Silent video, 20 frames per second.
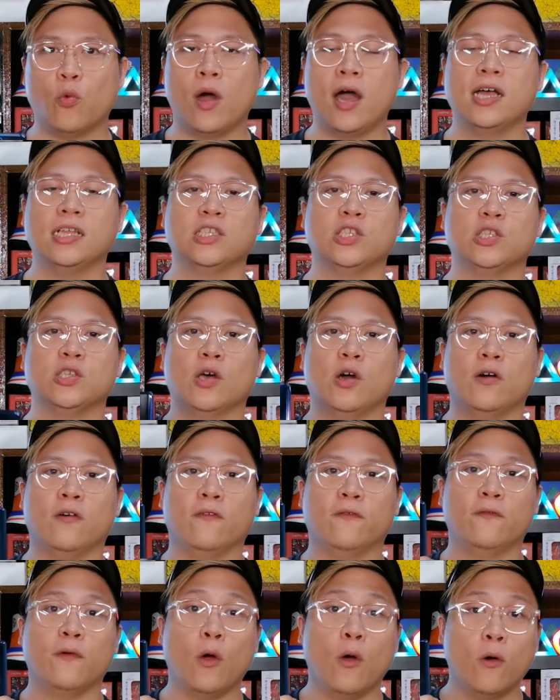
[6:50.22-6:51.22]
watts
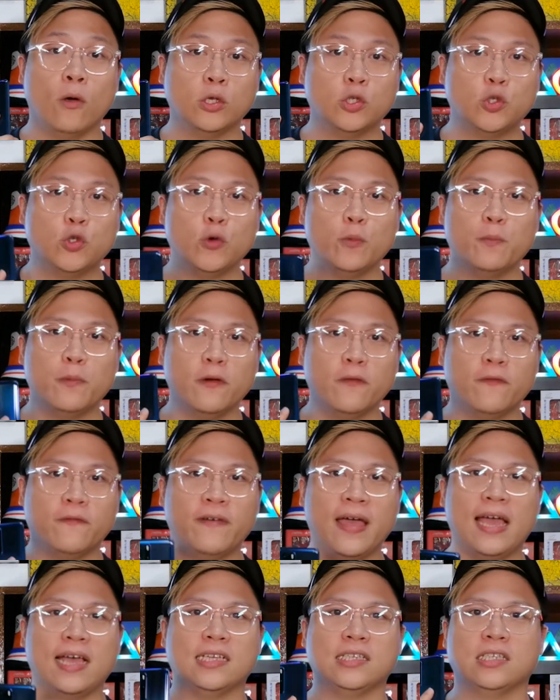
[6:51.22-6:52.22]
of super
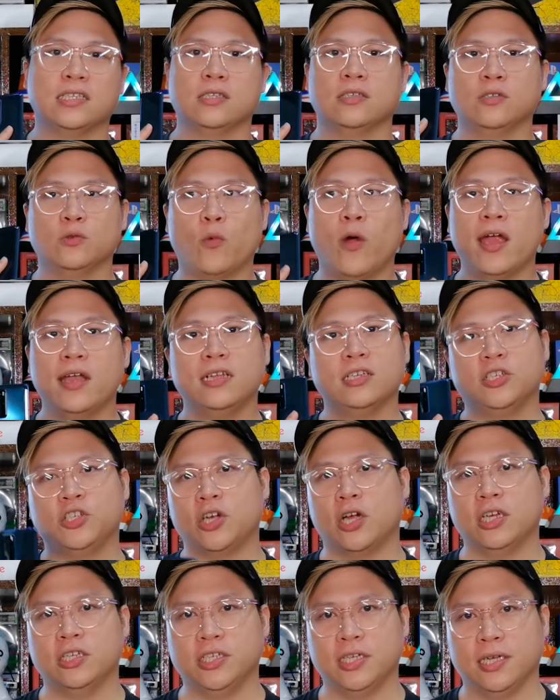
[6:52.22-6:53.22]
fast wireless
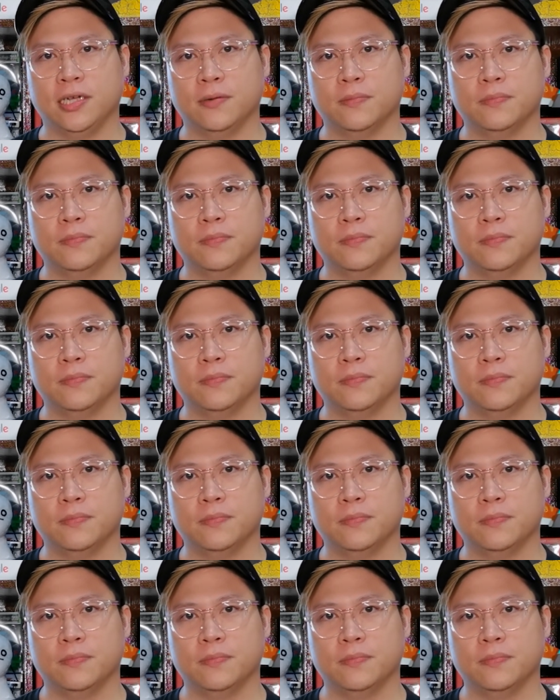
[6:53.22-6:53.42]
charging.